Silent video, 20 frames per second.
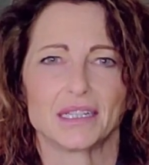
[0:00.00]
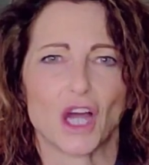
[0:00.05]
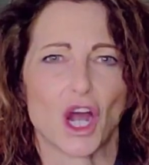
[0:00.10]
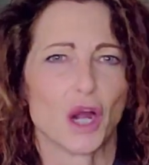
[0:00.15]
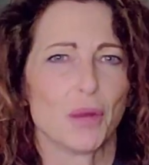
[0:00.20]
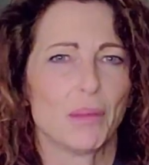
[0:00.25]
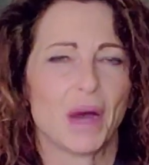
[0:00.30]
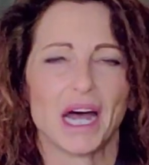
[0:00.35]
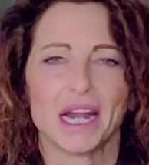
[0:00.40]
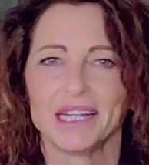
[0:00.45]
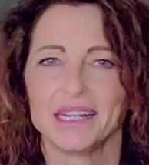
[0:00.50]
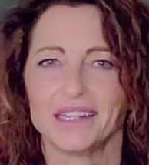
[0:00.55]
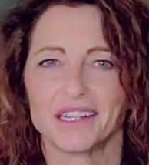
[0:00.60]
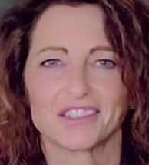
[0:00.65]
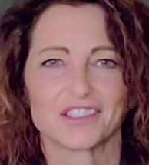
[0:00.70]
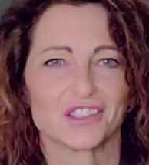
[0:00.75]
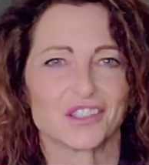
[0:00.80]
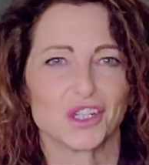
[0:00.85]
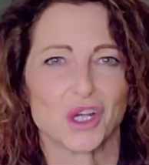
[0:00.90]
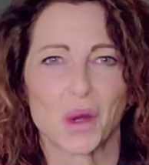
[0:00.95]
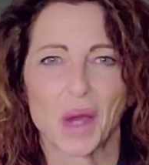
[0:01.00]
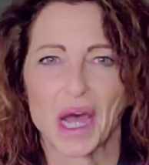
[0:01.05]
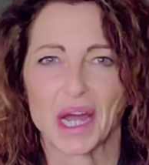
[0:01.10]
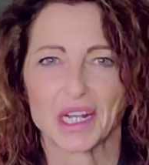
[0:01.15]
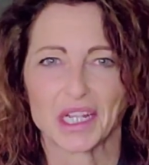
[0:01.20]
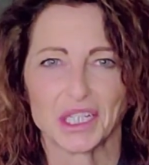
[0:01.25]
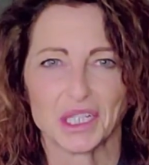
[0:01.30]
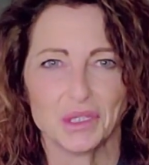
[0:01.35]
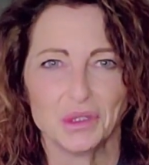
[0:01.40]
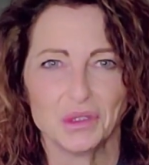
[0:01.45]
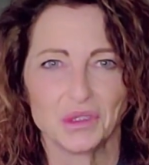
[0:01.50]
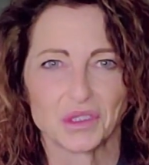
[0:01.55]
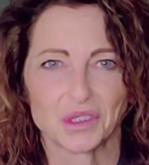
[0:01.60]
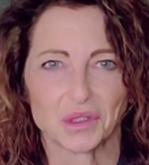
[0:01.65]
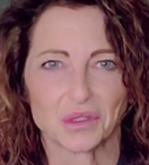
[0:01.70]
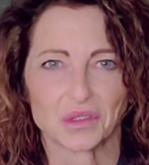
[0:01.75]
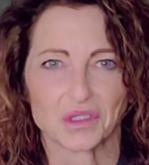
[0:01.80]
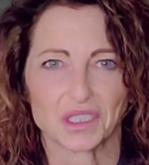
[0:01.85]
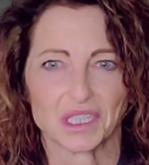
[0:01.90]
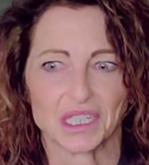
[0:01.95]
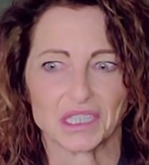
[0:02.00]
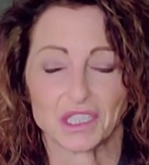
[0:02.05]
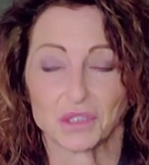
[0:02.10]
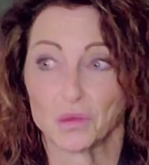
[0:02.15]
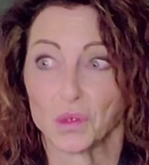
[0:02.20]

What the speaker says: our body doesn't know how to use those things.